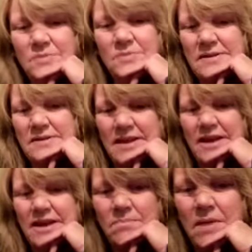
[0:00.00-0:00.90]
we say
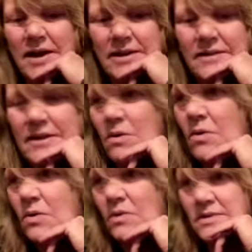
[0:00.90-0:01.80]
goodbye to the
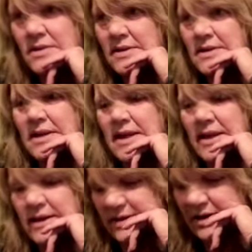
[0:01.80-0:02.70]
old, and